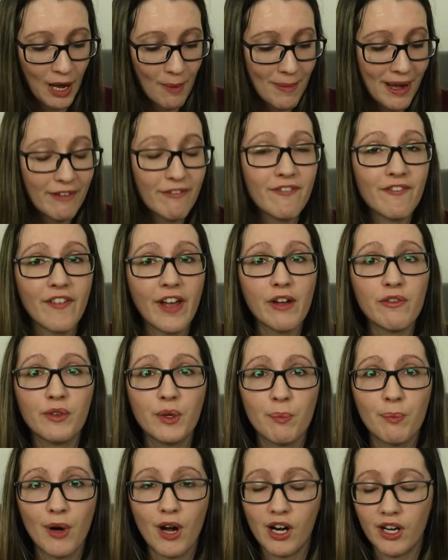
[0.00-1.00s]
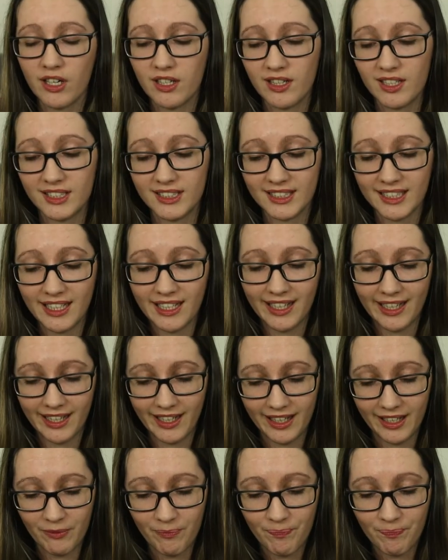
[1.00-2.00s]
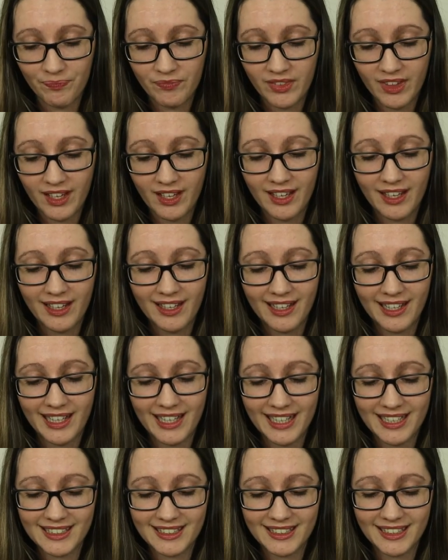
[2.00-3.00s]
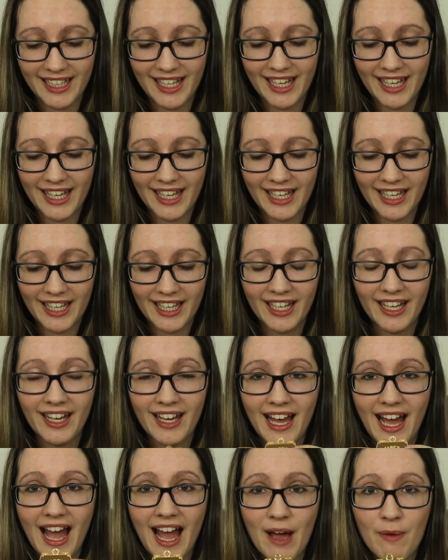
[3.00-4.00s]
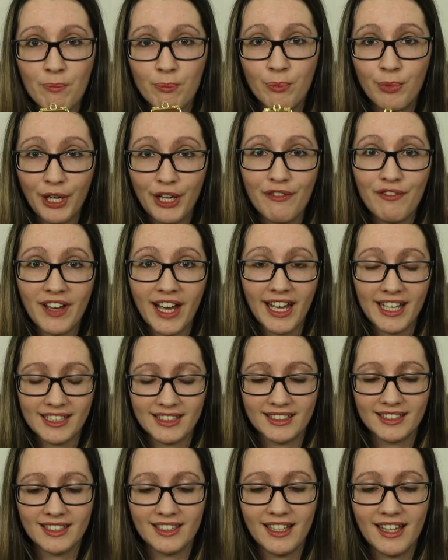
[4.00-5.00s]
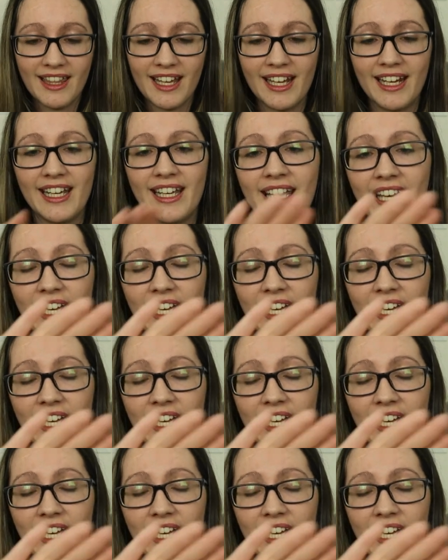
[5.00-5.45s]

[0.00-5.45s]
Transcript: Now my favorite part of the ski is the briefcase that he